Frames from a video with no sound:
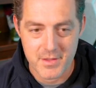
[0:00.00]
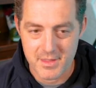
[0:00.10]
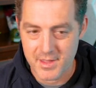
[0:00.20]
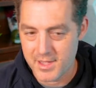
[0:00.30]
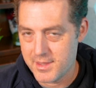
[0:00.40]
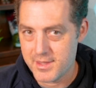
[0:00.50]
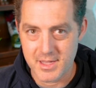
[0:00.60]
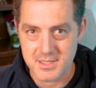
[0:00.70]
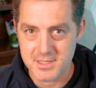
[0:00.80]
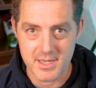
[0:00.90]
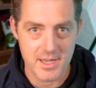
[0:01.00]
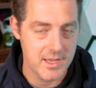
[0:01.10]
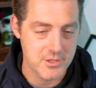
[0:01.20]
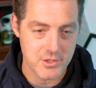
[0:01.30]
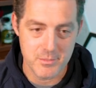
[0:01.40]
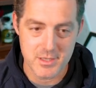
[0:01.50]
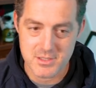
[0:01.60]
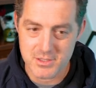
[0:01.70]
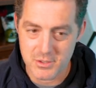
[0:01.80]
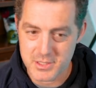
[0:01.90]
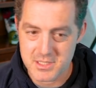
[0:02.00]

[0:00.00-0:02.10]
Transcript: And then they say, hey, show me a snowy